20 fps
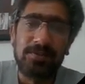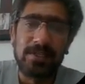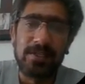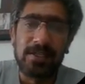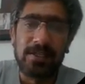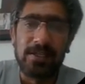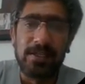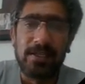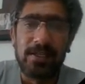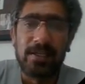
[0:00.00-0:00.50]

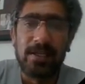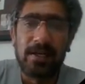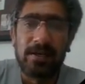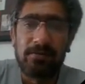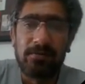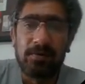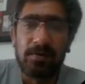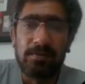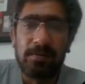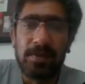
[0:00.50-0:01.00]
technique
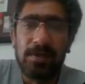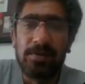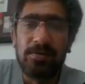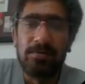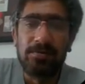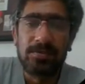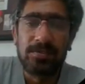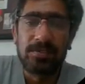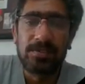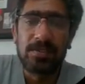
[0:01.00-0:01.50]
that would be
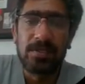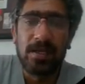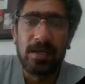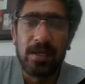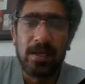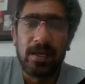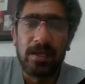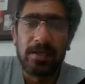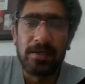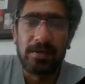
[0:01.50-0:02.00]
used
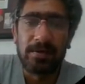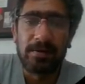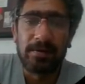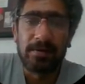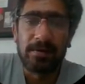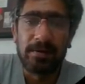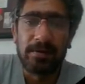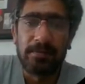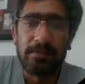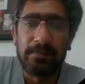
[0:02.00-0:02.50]
later on.